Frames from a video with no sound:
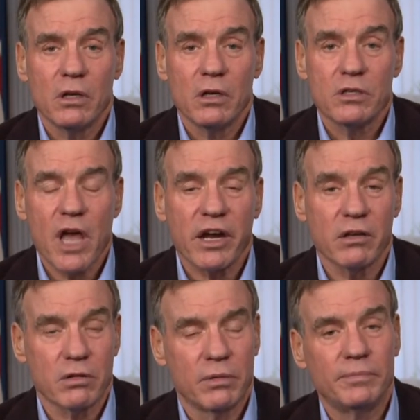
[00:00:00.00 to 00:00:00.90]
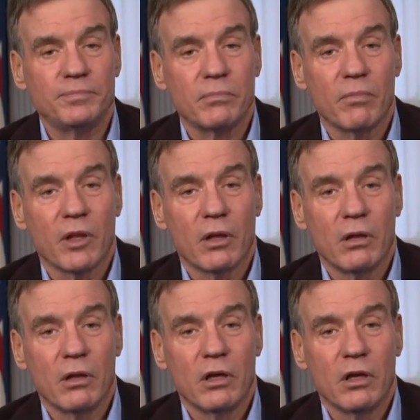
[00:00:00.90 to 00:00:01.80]
Second,
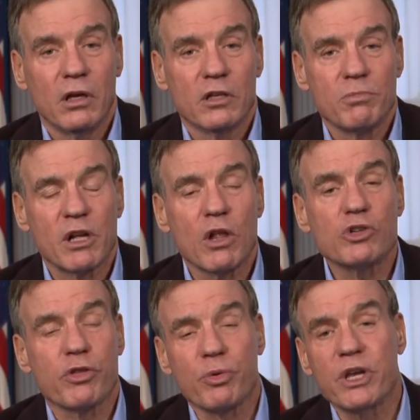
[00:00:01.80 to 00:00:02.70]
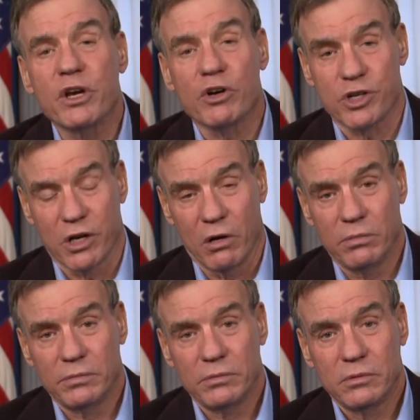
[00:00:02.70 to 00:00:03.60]
it's been close to three years ago
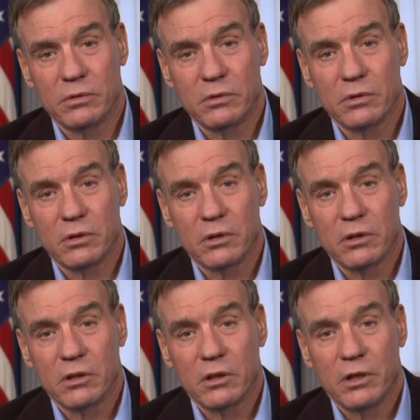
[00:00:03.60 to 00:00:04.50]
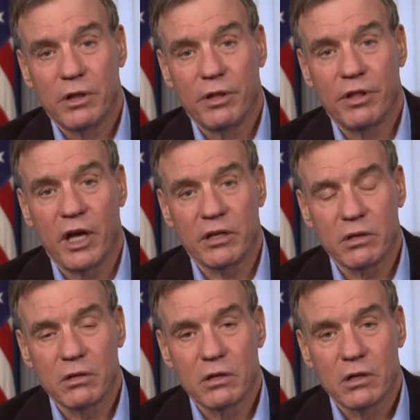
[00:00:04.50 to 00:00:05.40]
that
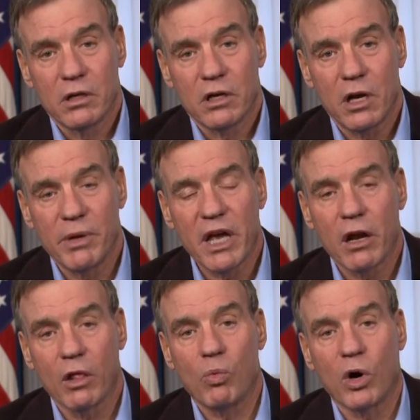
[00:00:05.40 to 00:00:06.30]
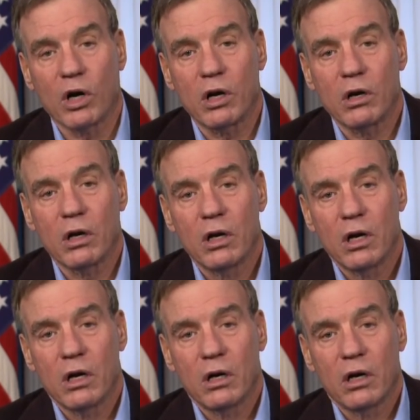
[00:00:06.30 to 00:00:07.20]
coming out of the work
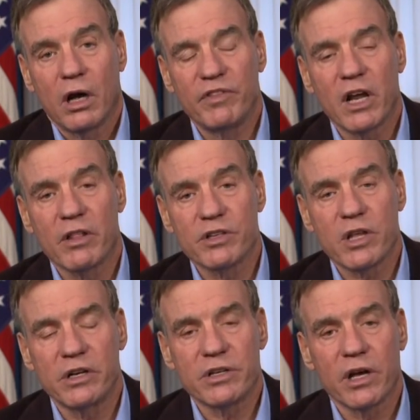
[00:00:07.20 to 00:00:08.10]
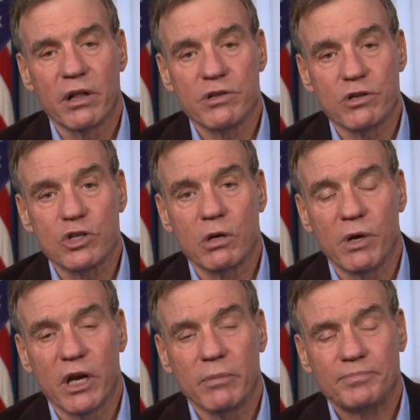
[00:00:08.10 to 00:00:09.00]
I've done on the Senate Intelligence
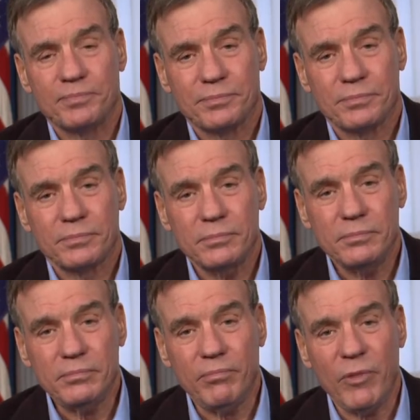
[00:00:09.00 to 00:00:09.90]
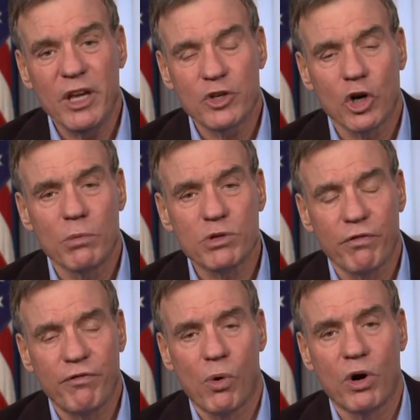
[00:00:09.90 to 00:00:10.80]
Committee in terms of
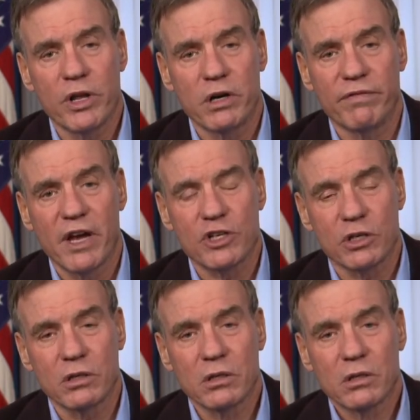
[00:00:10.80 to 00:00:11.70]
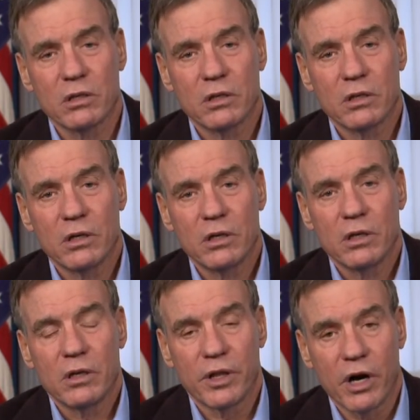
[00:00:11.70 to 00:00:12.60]
foreign intervention,
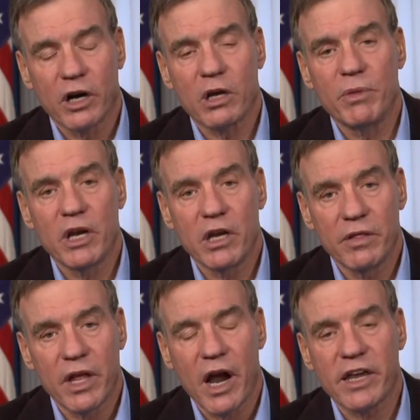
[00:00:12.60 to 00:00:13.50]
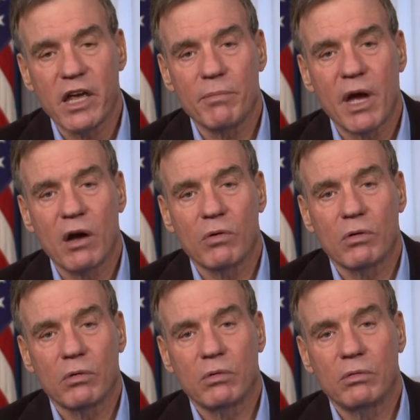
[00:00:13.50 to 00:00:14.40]
that our committee and then I came out
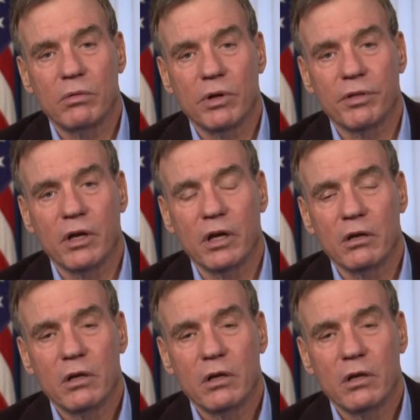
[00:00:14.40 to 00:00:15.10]
with a